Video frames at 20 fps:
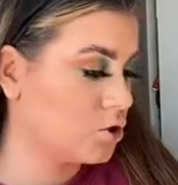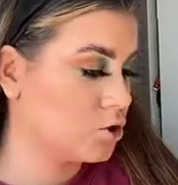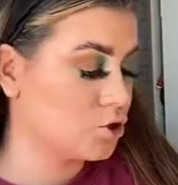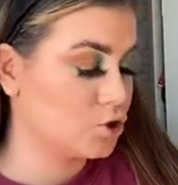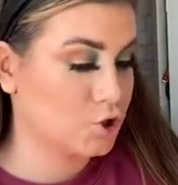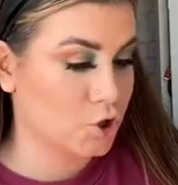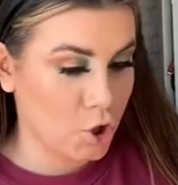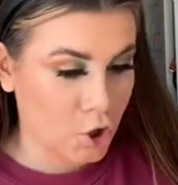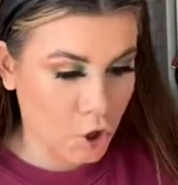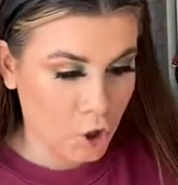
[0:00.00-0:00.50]

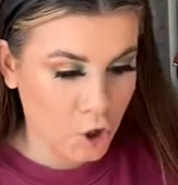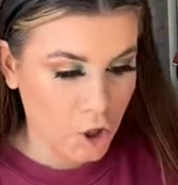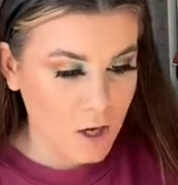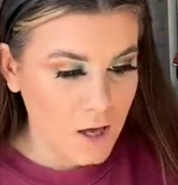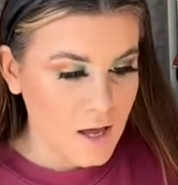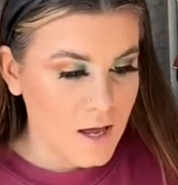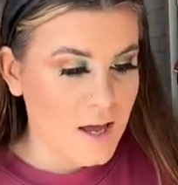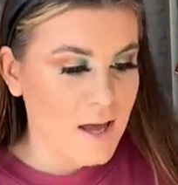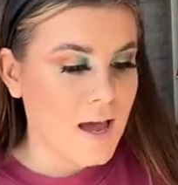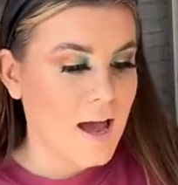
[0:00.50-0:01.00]
So,
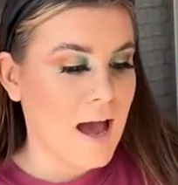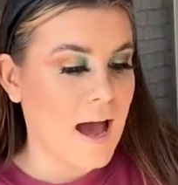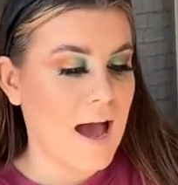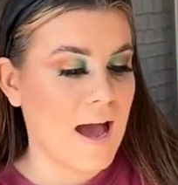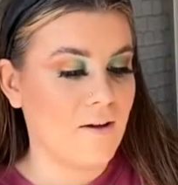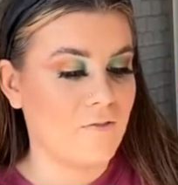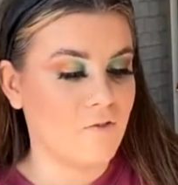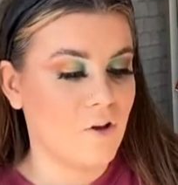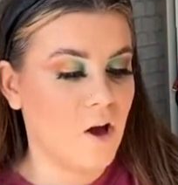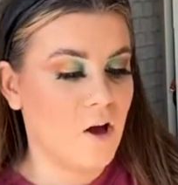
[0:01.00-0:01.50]
I
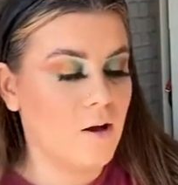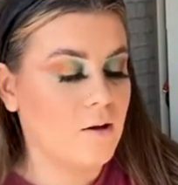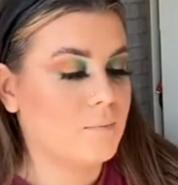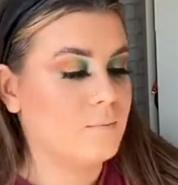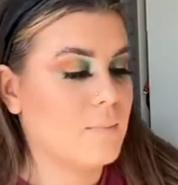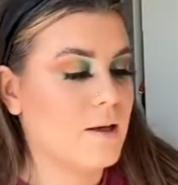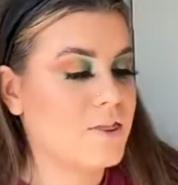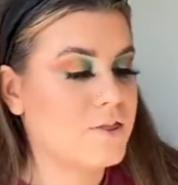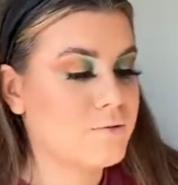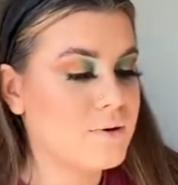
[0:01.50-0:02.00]
have got
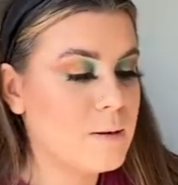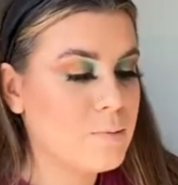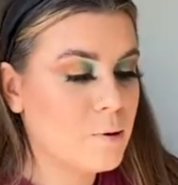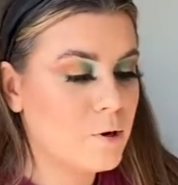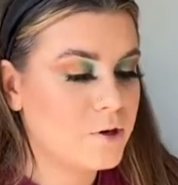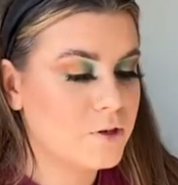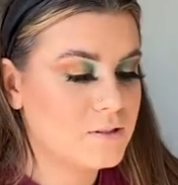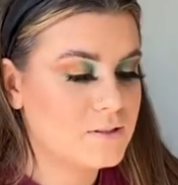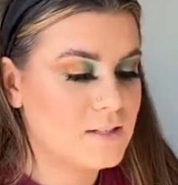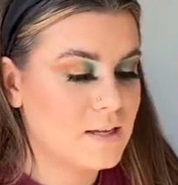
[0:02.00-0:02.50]
my 3
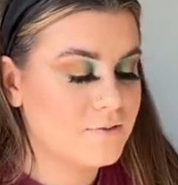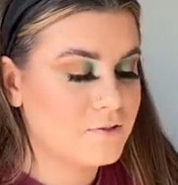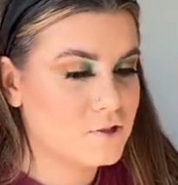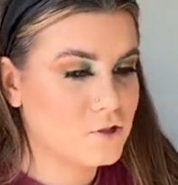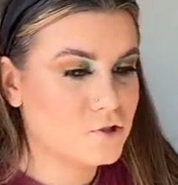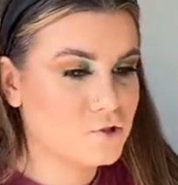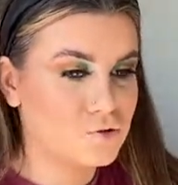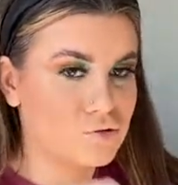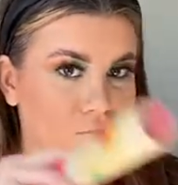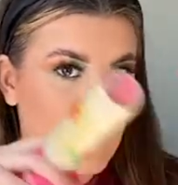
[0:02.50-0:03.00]
products left to
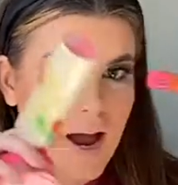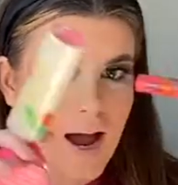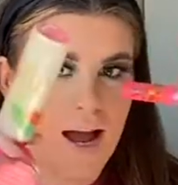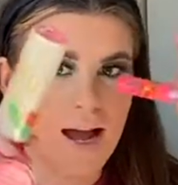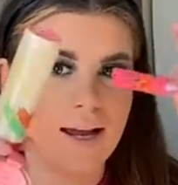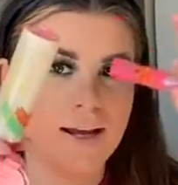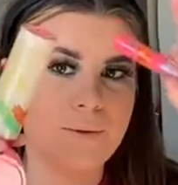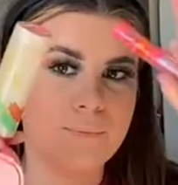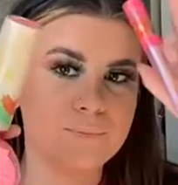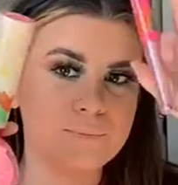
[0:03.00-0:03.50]

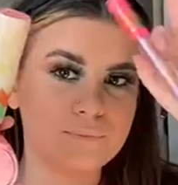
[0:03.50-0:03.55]
try.